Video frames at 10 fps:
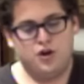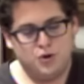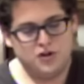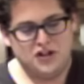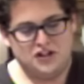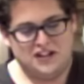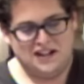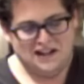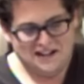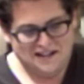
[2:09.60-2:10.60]
You know what she just
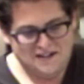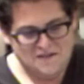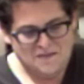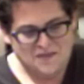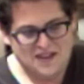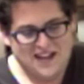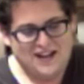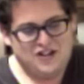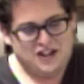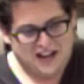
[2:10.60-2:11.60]
did?
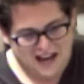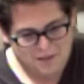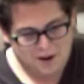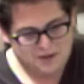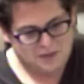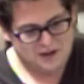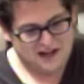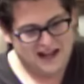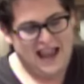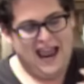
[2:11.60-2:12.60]
She came up to
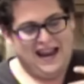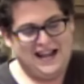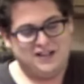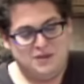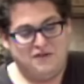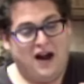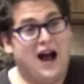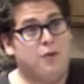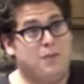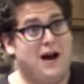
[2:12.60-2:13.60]
me and asked me if
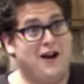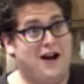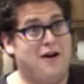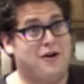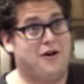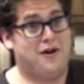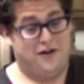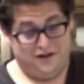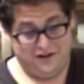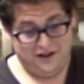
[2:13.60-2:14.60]
I would buy her
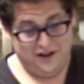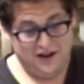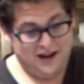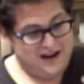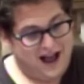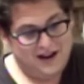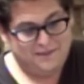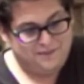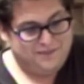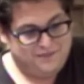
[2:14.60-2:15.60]
alcohol.
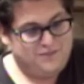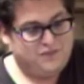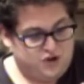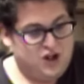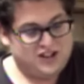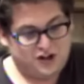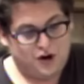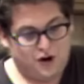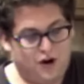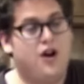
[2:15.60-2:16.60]
Not just
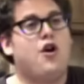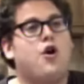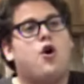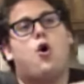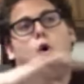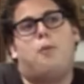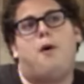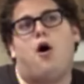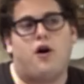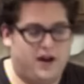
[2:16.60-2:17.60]
her whole
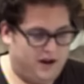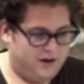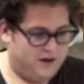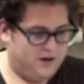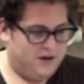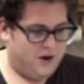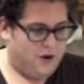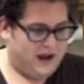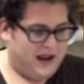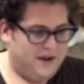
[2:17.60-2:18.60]
party,
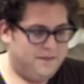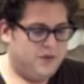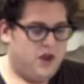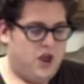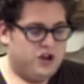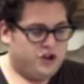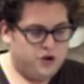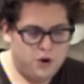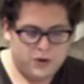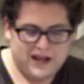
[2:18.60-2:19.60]
okay?
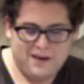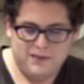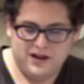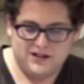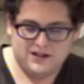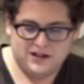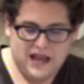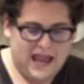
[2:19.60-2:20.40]
Do you know what that means?